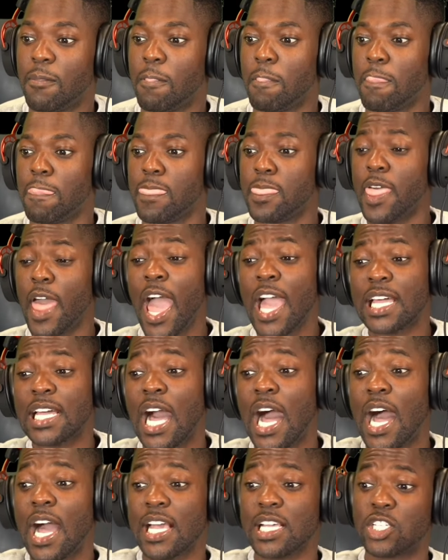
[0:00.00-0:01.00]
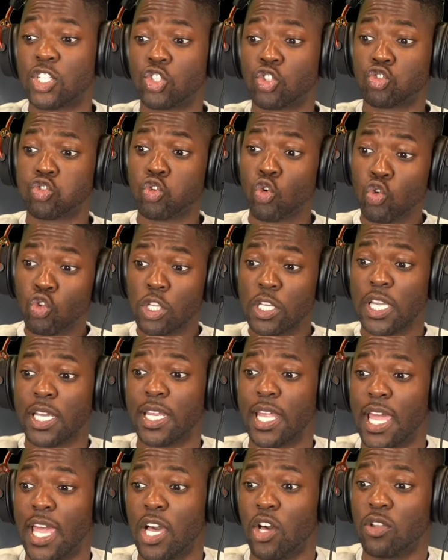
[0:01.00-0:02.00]
That guy is truly an
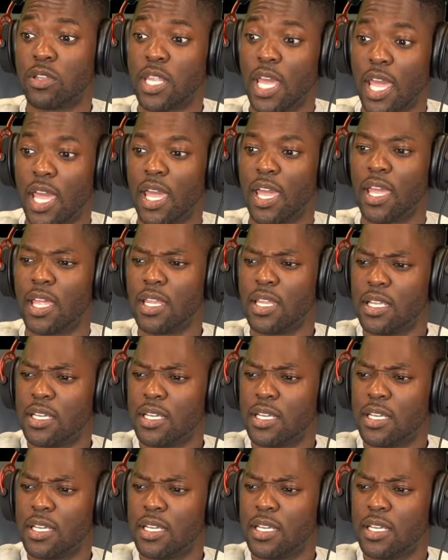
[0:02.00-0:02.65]
L dad.